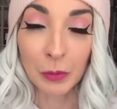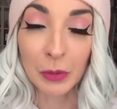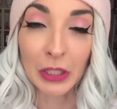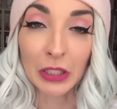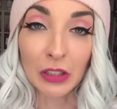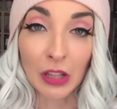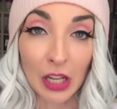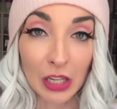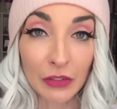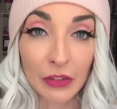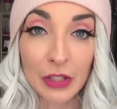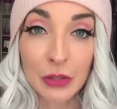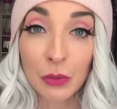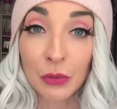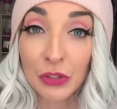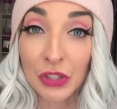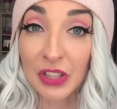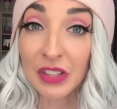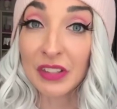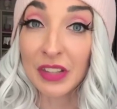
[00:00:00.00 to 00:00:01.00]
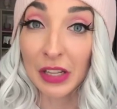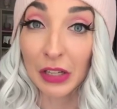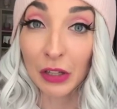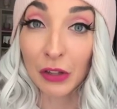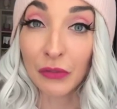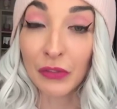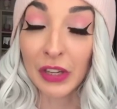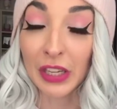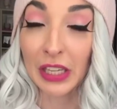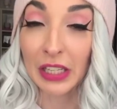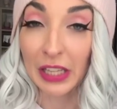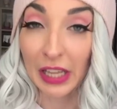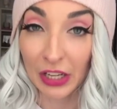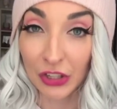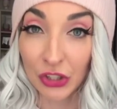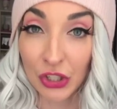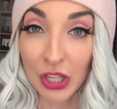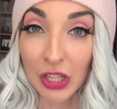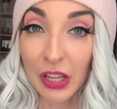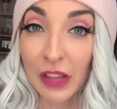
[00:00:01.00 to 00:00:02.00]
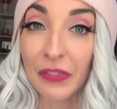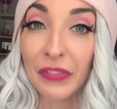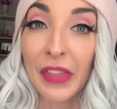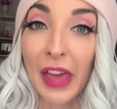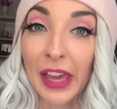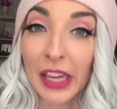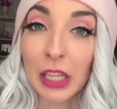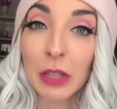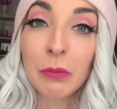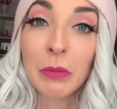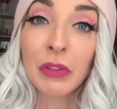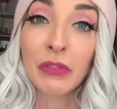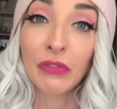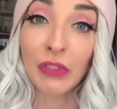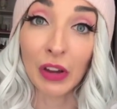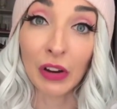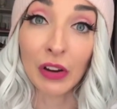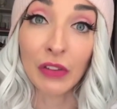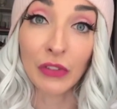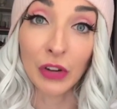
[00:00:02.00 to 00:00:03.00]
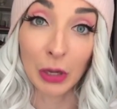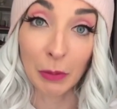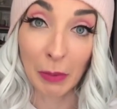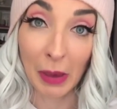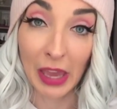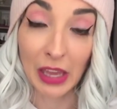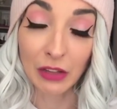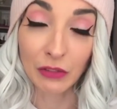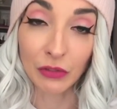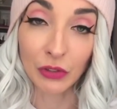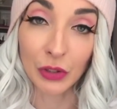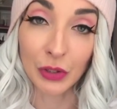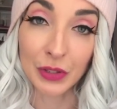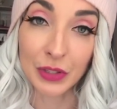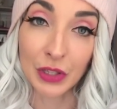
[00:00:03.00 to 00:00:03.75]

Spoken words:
but a lot of us will just settle for connection, and that can be very, very painful.